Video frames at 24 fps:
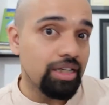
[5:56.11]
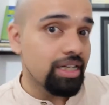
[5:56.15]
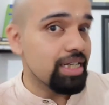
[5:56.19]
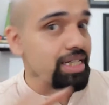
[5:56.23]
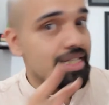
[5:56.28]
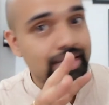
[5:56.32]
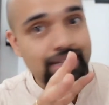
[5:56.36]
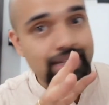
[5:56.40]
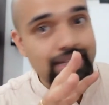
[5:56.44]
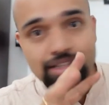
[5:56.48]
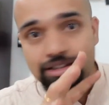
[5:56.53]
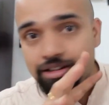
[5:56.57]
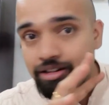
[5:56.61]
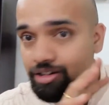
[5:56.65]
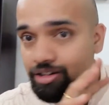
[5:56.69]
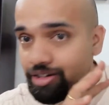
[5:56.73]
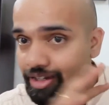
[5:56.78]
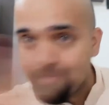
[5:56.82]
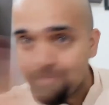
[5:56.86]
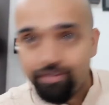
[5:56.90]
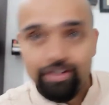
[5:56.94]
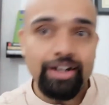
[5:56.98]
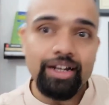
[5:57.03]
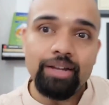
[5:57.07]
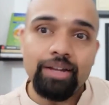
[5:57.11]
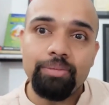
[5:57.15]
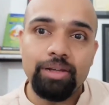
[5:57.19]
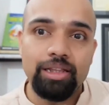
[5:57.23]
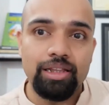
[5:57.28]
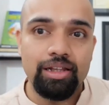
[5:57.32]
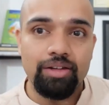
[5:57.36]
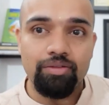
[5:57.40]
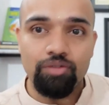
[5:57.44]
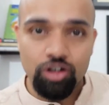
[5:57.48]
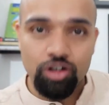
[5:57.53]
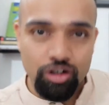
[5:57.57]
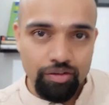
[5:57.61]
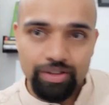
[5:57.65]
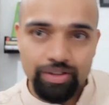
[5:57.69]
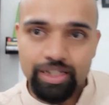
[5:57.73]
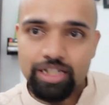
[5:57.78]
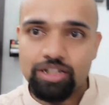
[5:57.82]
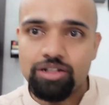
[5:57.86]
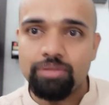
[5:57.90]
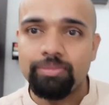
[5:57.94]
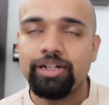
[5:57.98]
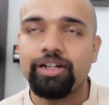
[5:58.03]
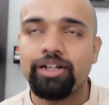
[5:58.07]
this will definitely be there. One of these will
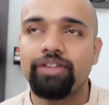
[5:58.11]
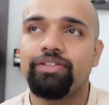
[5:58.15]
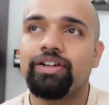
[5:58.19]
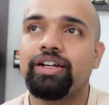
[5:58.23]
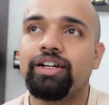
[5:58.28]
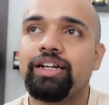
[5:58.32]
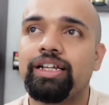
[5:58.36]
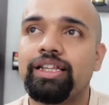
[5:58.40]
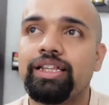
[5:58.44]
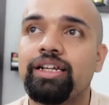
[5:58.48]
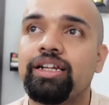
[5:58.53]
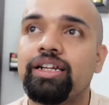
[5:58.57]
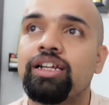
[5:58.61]
be definitely there.